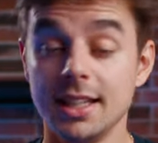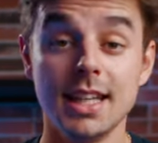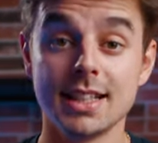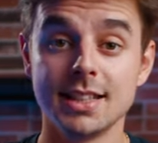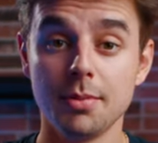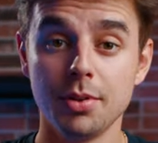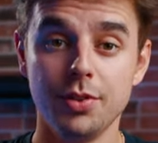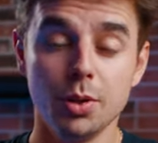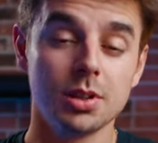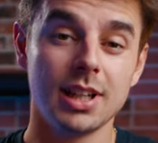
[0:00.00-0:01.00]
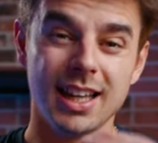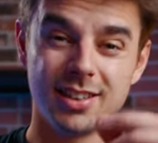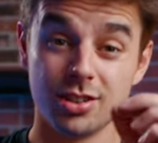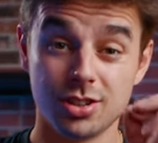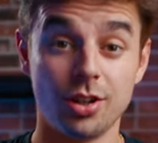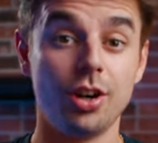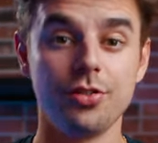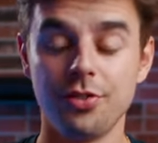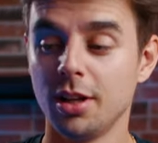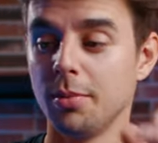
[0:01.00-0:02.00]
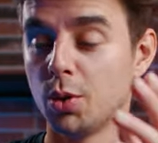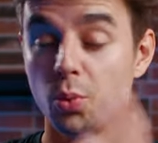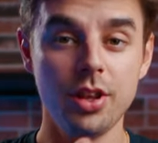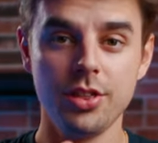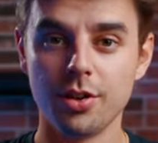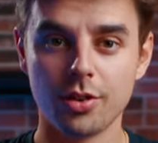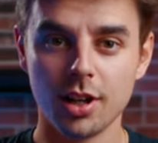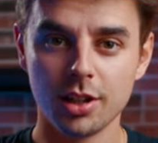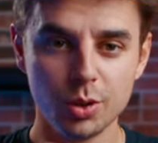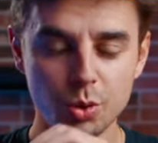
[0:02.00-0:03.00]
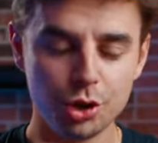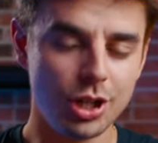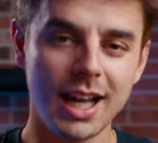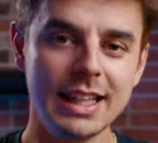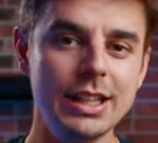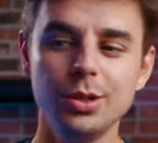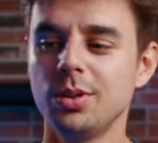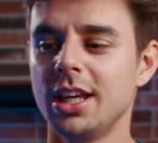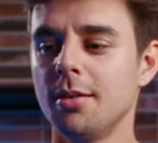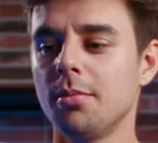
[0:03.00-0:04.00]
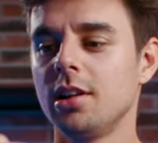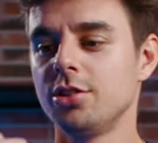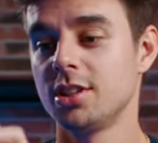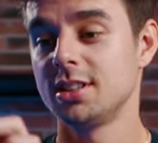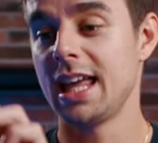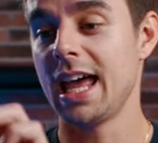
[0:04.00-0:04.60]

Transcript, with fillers: And next up, if you would like to start filming with your all new shiny new gimbal, just